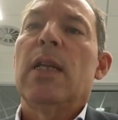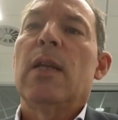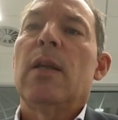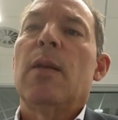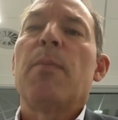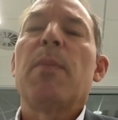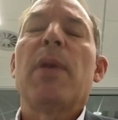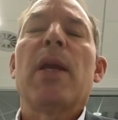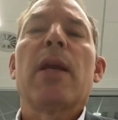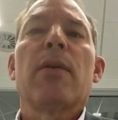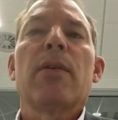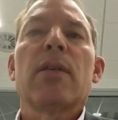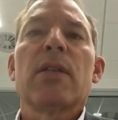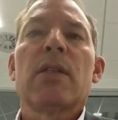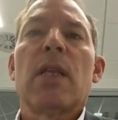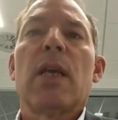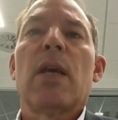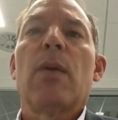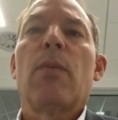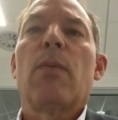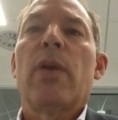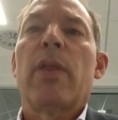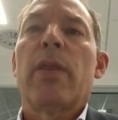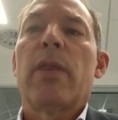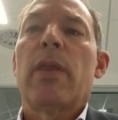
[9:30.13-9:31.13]
in and marries
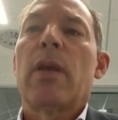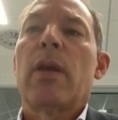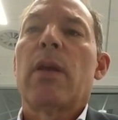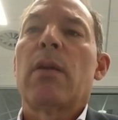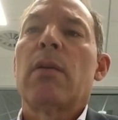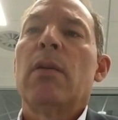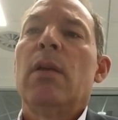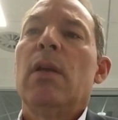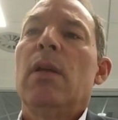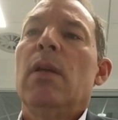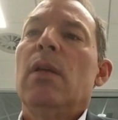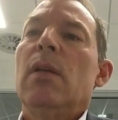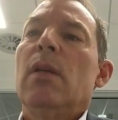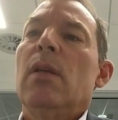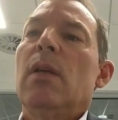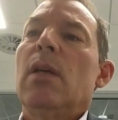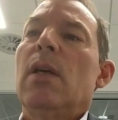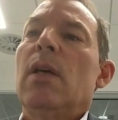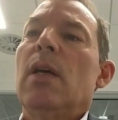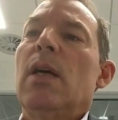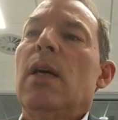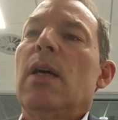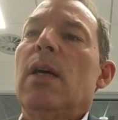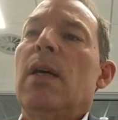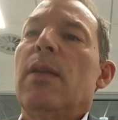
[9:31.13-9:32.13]
that with
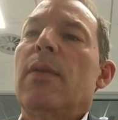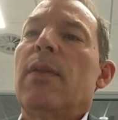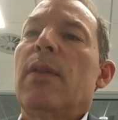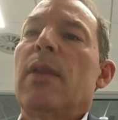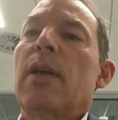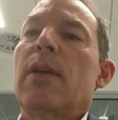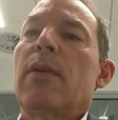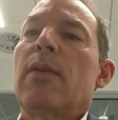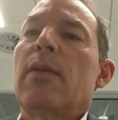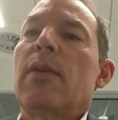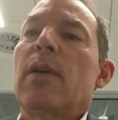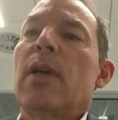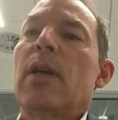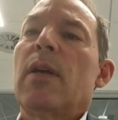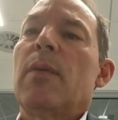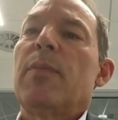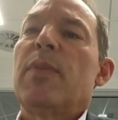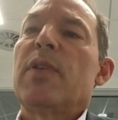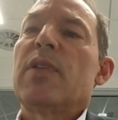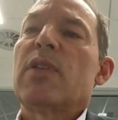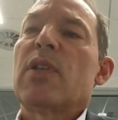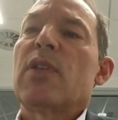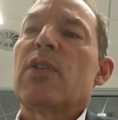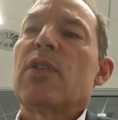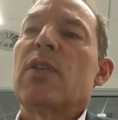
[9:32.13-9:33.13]
their
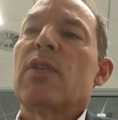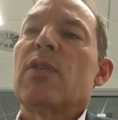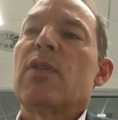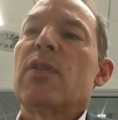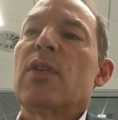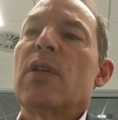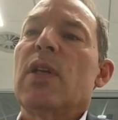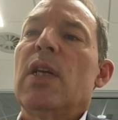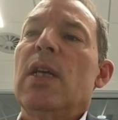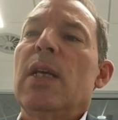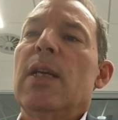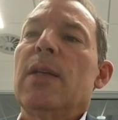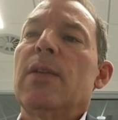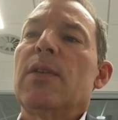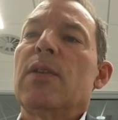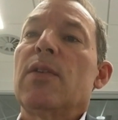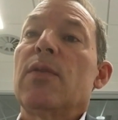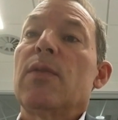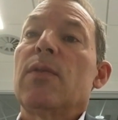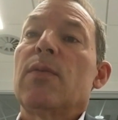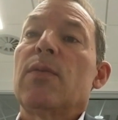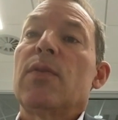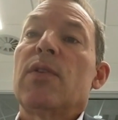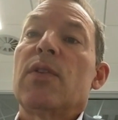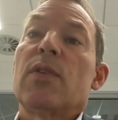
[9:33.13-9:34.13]
positions
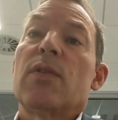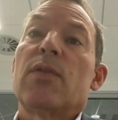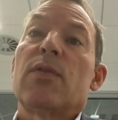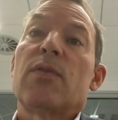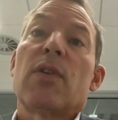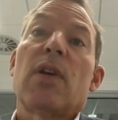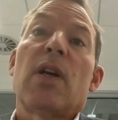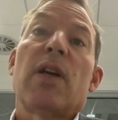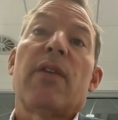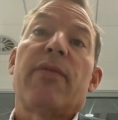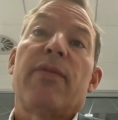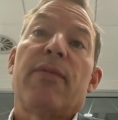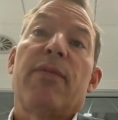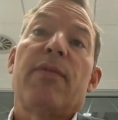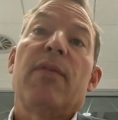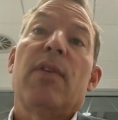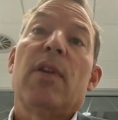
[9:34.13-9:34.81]
to drive,